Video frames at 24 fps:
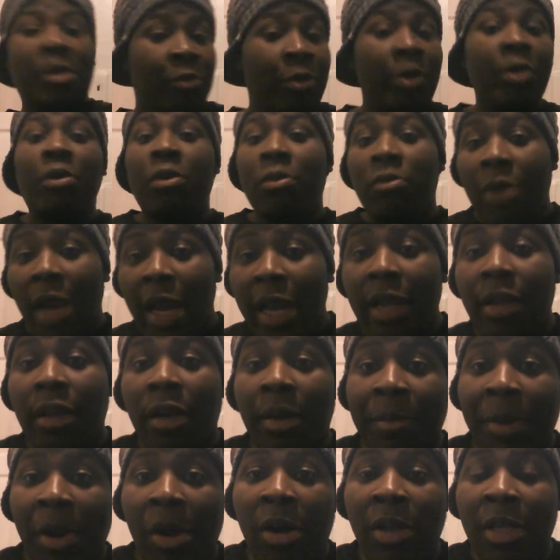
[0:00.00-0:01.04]
We were right
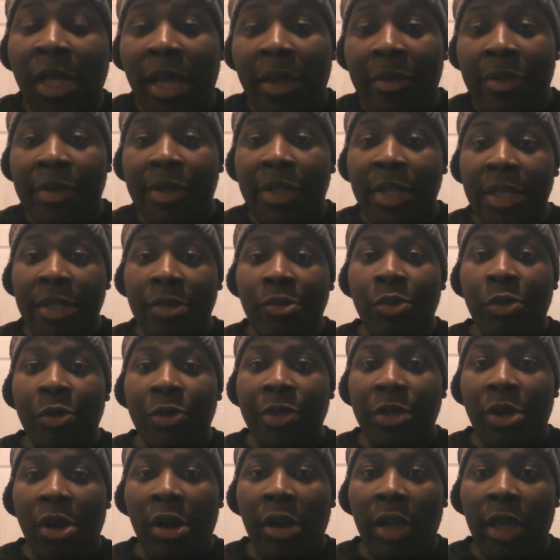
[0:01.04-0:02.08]
about a lot of the things we were
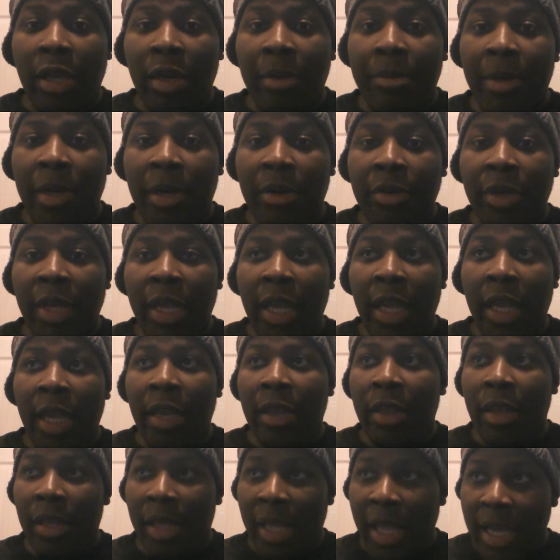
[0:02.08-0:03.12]
talking about
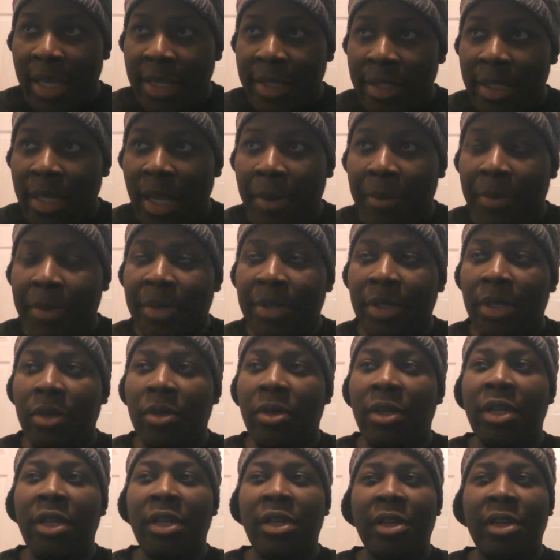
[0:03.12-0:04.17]
in the last
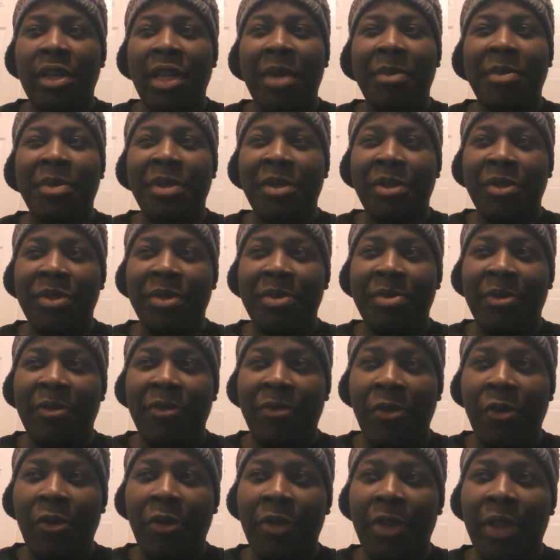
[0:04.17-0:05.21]
episode and episodes
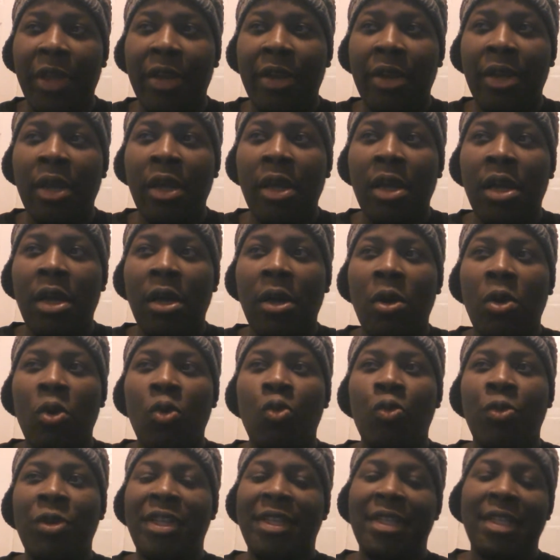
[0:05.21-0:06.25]
before then.
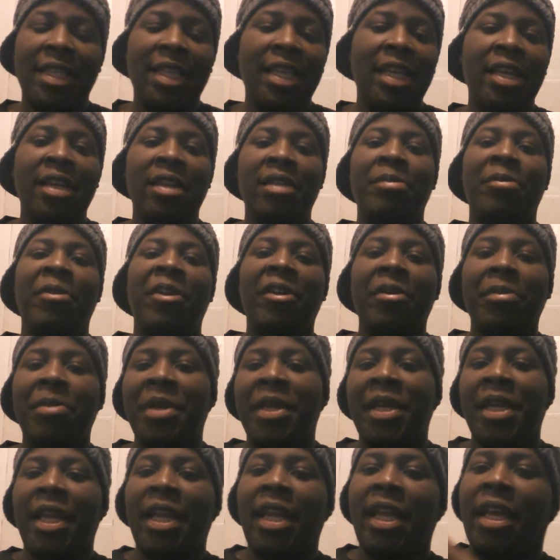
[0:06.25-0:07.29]
We see it in the very
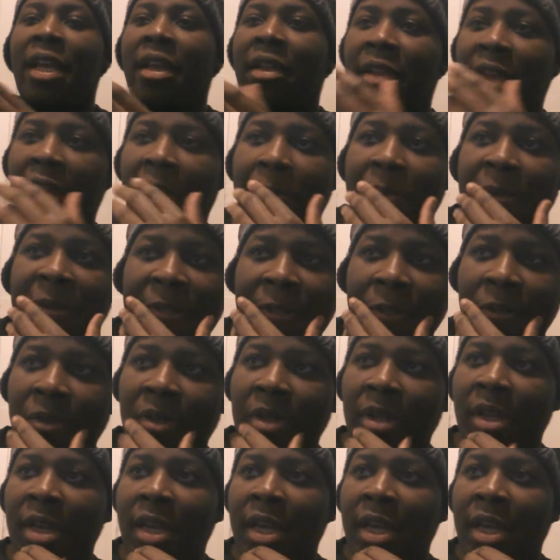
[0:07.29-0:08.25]
beginning of the episode.